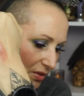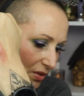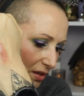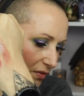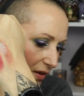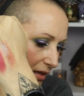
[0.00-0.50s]
let me
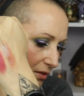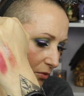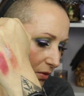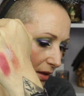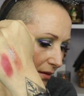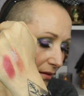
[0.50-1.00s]
see if I can
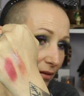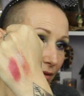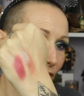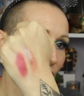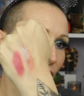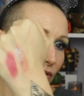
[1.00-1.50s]
do that
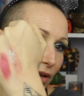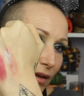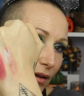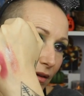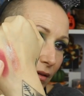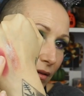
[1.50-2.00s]
of course I
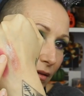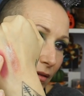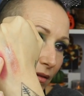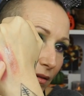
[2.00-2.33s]
can